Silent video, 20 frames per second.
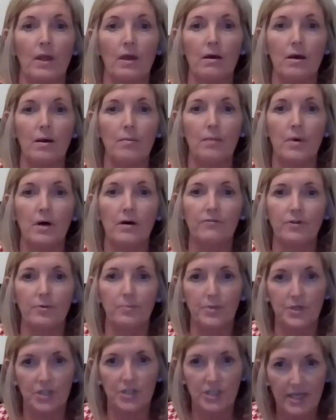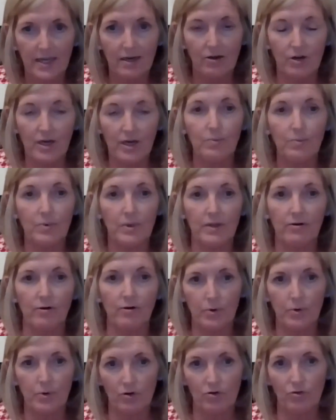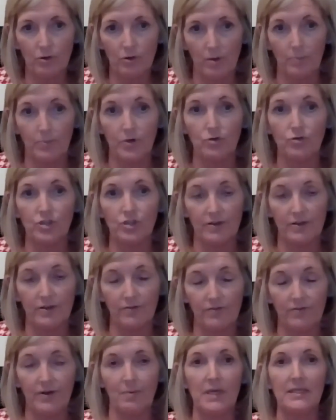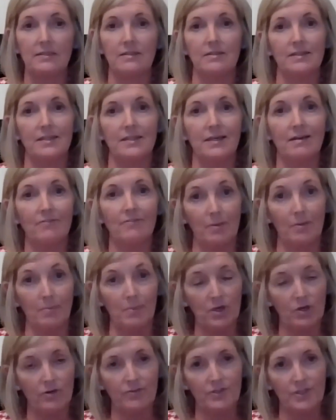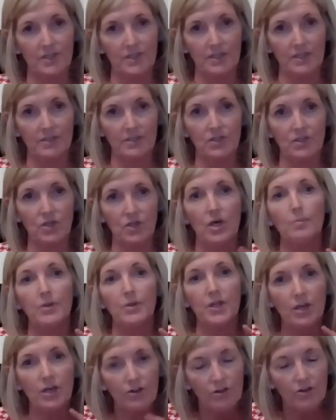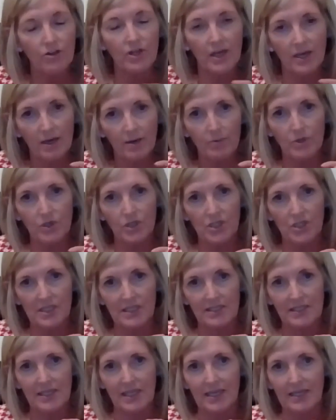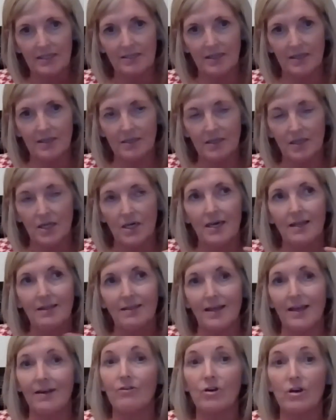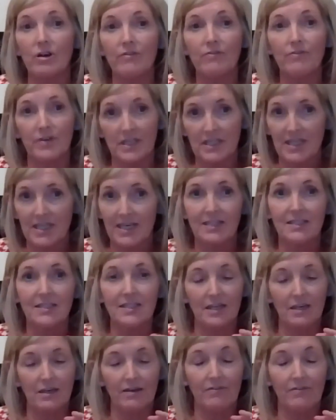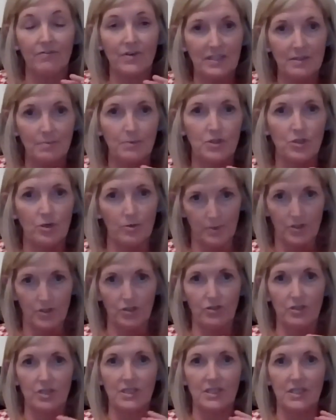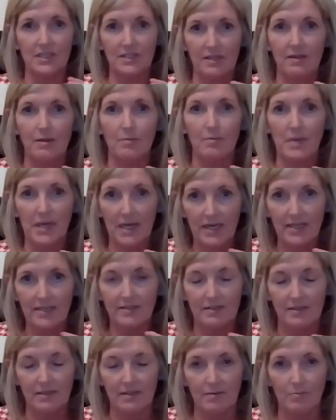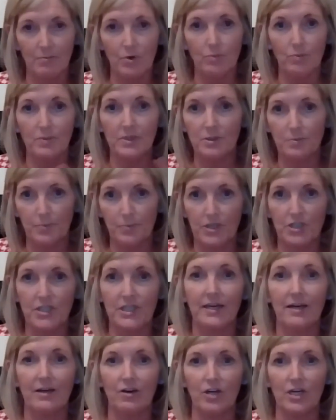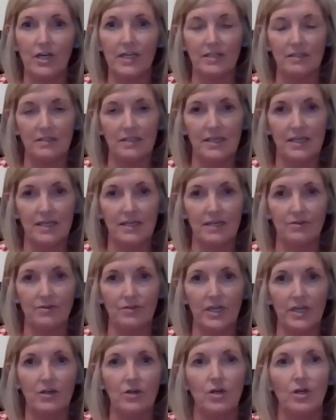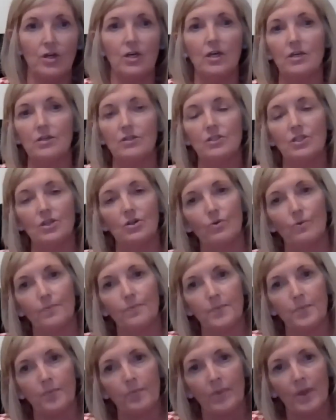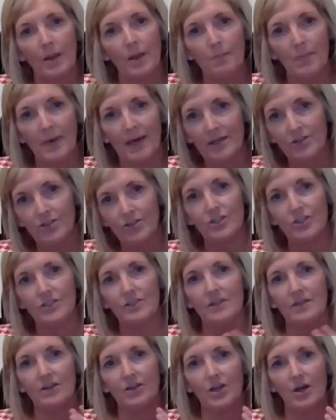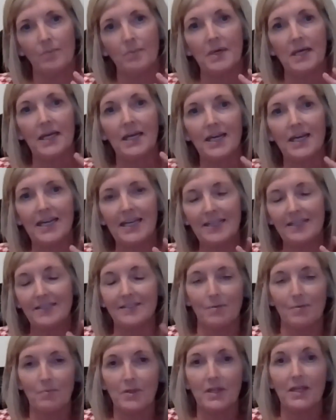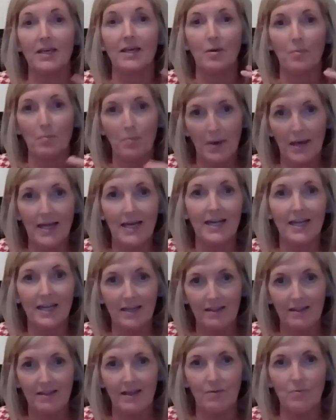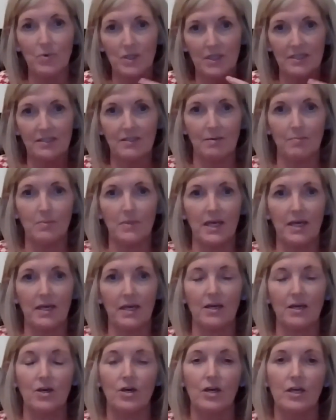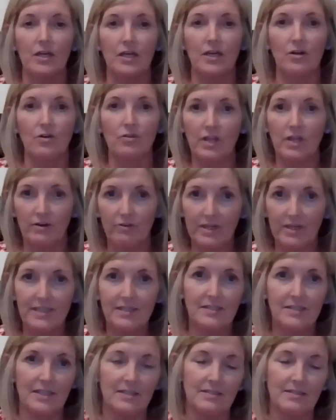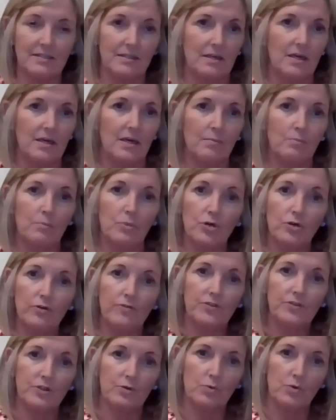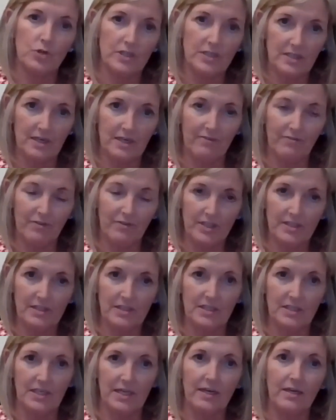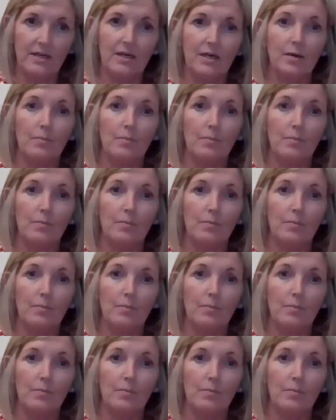of it, particularly when they're approaching families and single family offices. But the other thing I wanted to say is that there are fantastic investment opportunities in the Middle East at the moment, particularly in Saudi. So managers that are coming in need something compelling. They want something, there is this move towards diversity,